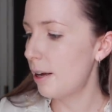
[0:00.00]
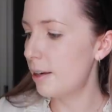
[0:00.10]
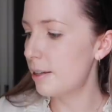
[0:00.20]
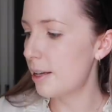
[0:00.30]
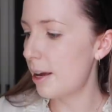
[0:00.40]

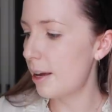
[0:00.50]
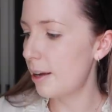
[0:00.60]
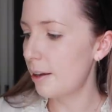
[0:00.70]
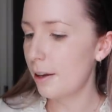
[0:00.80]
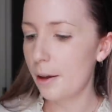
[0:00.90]
it is
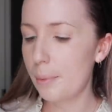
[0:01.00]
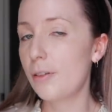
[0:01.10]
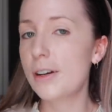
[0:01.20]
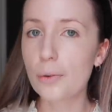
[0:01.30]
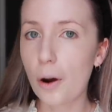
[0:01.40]
a
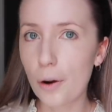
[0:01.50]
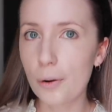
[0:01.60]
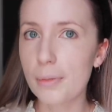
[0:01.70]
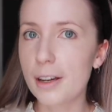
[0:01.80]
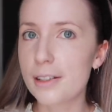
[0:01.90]
parental
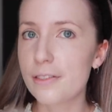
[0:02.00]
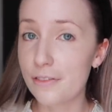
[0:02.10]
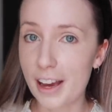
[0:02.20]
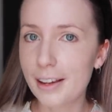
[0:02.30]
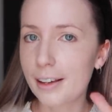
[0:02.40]
home that is
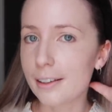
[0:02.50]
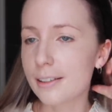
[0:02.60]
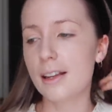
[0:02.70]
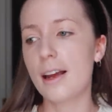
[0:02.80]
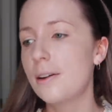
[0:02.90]

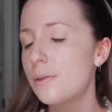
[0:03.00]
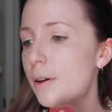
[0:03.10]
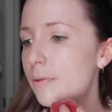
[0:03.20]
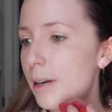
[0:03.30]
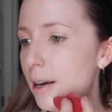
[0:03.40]
vacant and
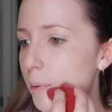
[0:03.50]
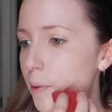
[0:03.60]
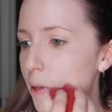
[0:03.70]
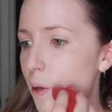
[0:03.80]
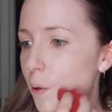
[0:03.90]
we've been
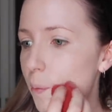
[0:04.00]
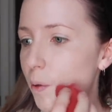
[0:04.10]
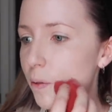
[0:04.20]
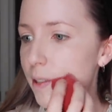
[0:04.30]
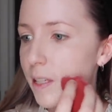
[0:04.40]
able to
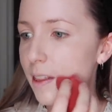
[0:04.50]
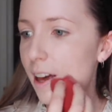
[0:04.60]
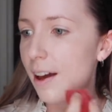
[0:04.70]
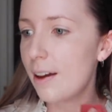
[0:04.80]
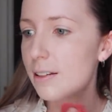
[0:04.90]
move into
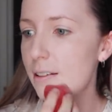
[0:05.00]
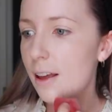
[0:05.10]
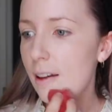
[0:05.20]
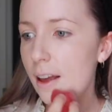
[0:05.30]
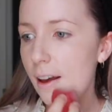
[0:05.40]
that.
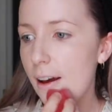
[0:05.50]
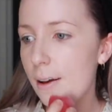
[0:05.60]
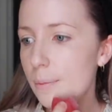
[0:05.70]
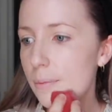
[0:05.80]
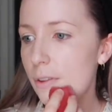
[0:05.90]

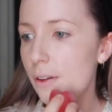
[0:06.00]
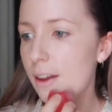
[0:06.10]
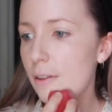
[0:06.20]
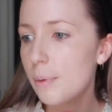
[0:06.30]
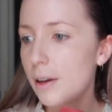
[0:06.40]
Um, so
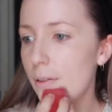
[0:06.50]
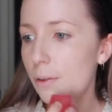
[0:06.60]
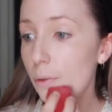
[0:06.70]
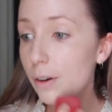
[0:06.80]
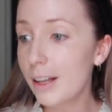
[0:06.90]
that's been
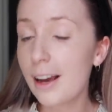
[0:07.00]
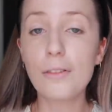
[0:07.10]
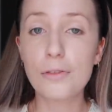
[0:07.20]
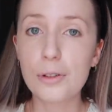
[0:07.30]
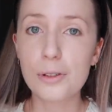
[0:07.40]
really
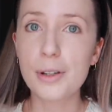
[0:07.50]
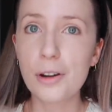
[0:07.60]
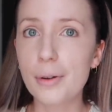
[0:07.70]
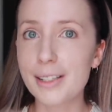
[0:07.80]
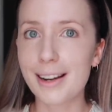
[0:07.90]
helpful because we
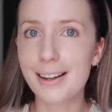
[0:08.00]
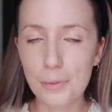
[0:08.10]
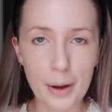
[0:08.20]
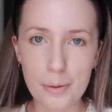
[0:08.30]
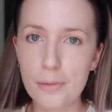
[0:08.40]
know exactly
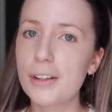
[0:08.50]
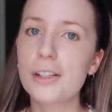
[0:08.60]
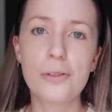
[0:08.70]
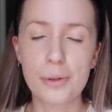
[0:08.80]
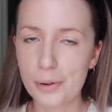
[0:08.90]
where we're moving
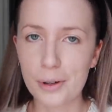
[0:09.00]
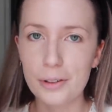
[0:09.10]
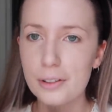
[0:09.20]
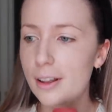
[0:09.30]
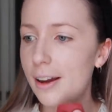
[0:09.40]
into, we know what it
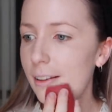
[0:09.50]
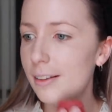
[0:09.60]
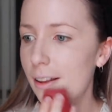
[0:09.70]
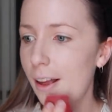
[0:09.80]
looks like. It's